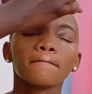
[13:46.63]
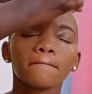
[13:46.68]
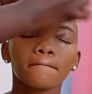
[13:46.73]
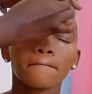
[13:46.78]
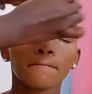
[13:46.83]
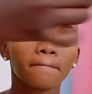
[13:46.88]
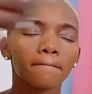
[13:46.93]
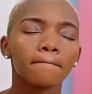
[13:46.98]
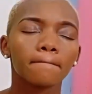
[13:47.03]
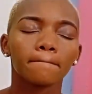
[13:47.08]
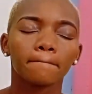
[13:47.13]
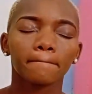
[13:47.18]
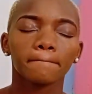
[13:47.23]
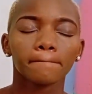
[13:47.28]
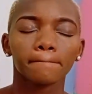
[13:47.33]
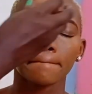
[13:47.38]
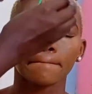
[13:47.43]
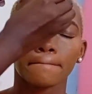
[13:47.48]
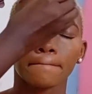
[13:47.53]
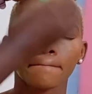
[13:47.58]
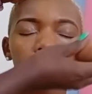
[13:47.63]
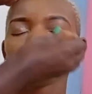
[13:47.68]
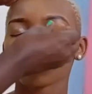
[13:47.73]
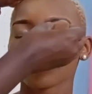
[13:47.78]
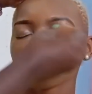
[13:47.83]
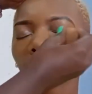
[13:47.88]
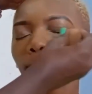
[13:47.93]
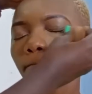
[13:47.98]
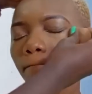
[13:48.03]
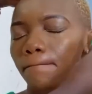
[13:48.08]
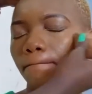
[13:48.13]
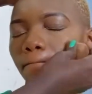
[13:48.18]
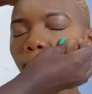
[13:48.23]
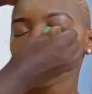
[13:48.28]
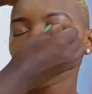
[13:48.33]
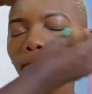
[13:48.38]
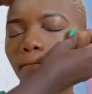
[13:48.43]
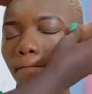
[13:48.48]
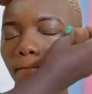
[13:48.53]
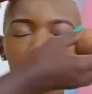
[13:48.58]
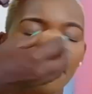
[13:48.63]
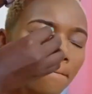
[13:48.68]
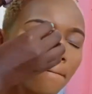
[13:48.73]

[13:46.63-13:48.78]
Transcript: see, we're very demure, very